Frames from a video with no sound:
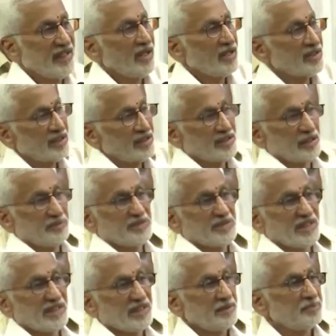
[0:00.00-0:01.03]
dwell on the
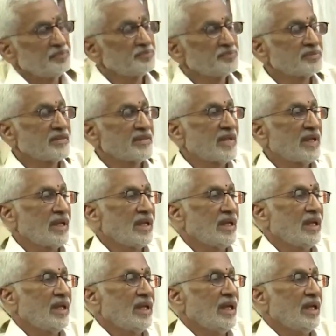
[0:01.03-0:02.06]
subject,
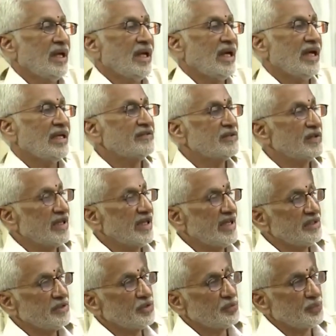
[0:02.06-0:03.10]
I would
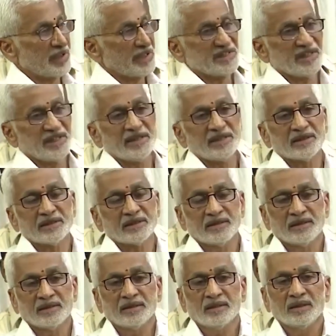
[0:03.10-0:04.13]
like to present
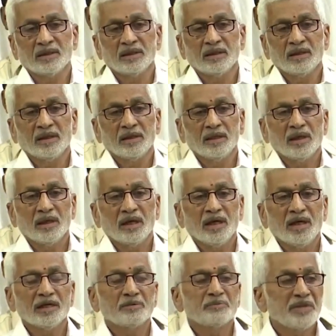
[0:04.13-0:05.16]

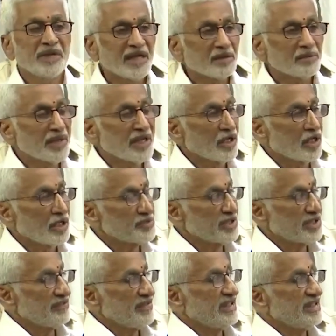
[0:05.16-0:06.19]
and make my
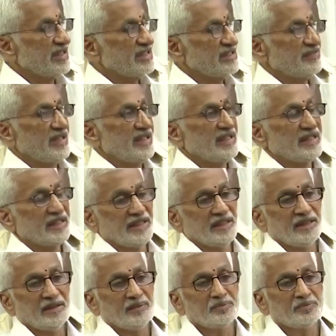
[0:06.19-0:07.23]
observations very
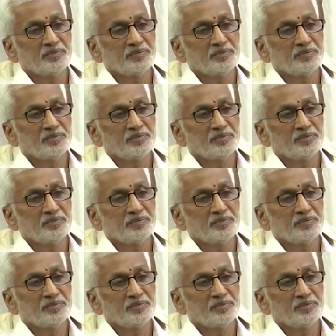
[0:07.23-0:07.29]
clear